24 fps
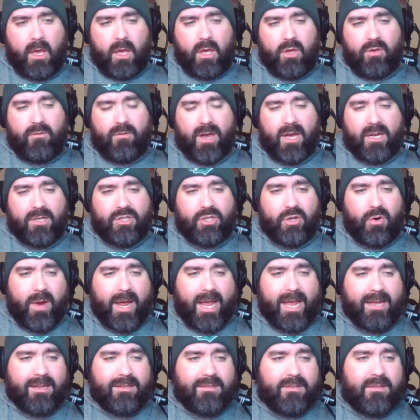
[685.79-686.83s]
You've got
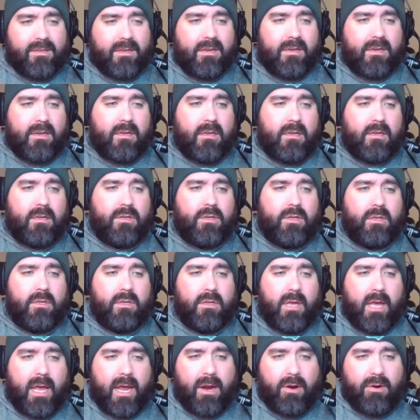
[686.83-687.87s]
Johansson,
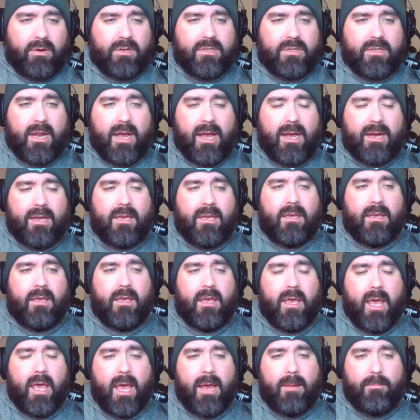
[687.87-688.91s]
Eriksson-Ek,
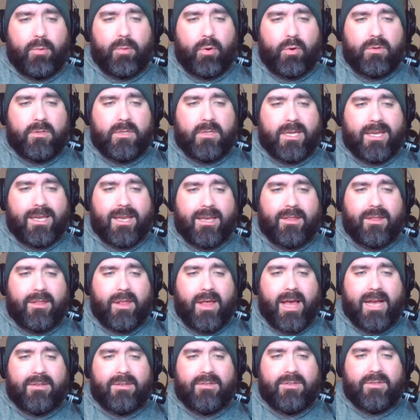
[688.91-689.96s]
and Boldy in the
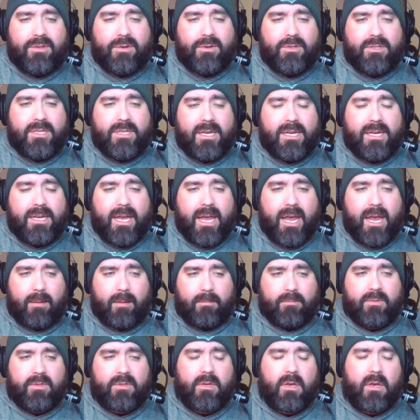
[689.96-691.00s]
last 13
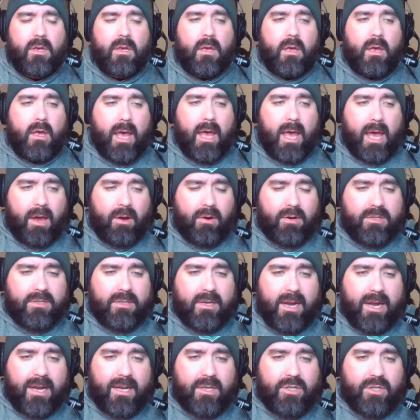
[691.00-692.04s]
games.
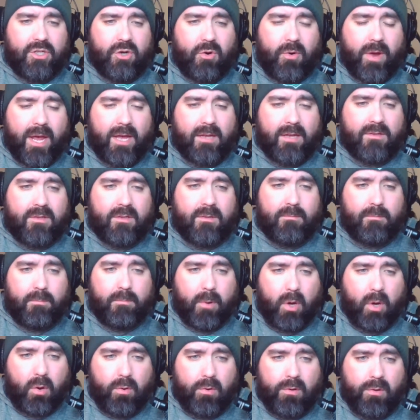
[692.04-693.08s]
Eriksson-Ek and Johansson
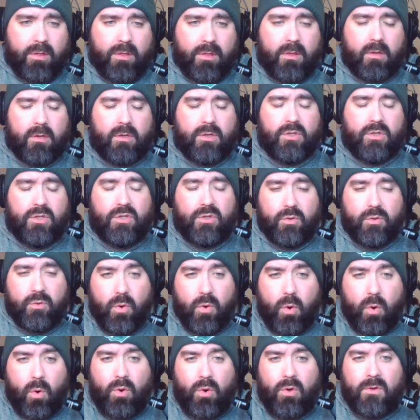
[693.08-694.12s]
both 2
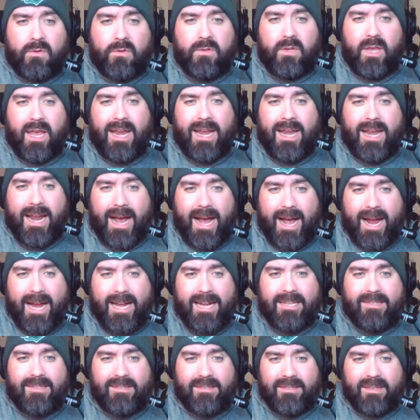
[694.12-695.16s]
goals and
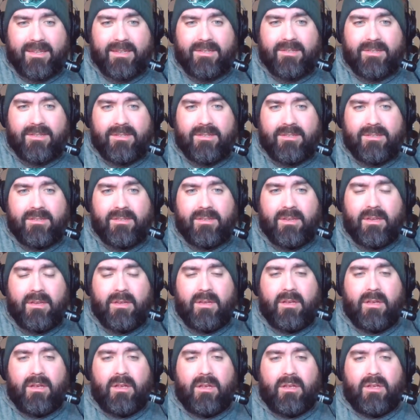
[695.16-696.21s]
9 assists.
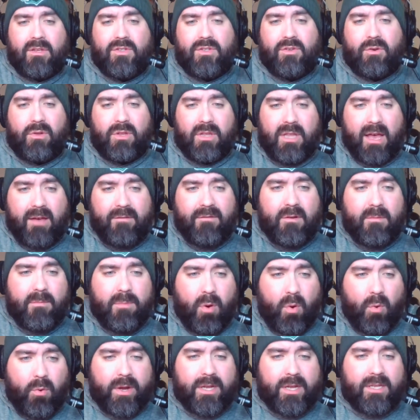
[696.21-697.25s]
So 11
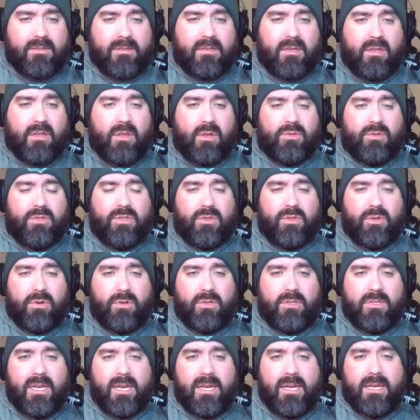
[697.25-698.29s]
points in those
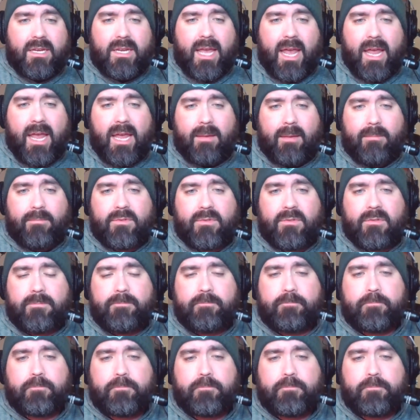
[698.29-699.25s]
13 games.